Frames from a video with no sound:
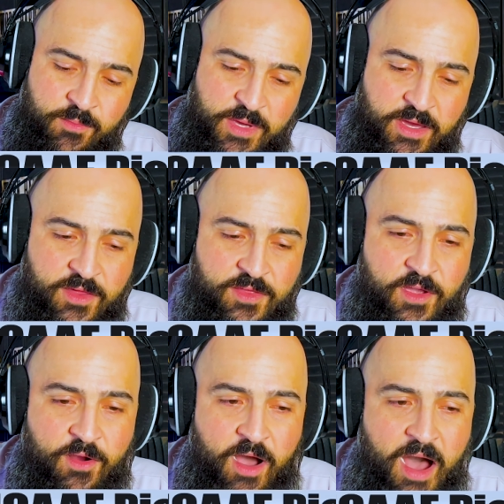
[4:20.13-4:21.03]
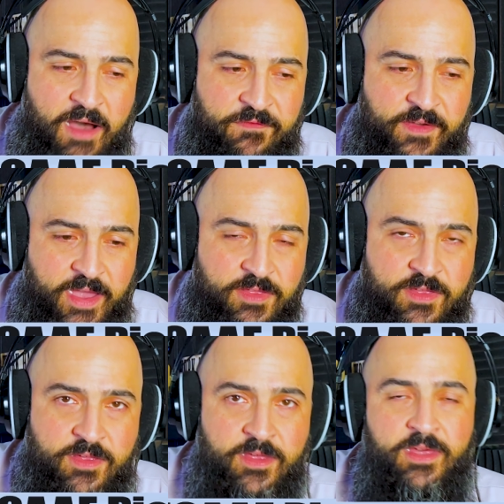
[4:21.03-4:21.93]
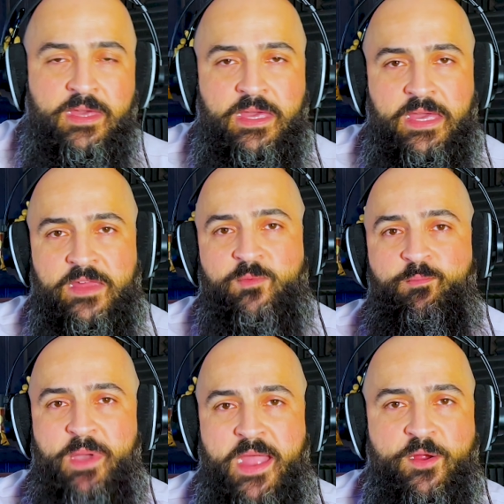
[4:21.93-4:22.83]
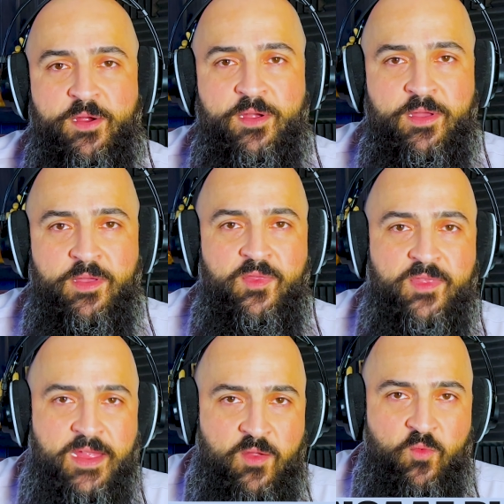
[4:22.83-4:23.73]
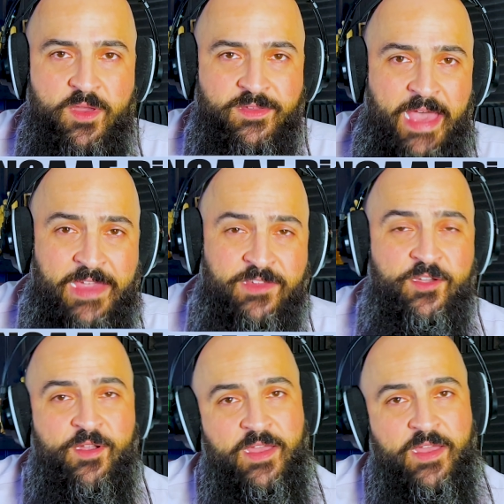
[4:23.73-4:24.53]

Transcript: because their offense is better than it was last year.